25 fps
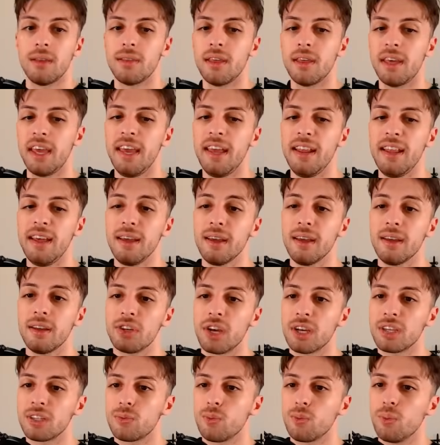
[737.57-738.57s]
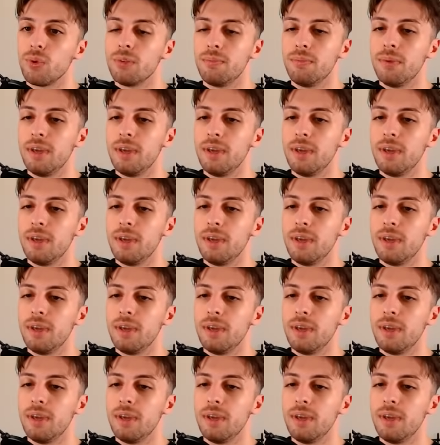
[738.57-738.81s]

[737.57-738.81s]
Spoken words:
The healing just won't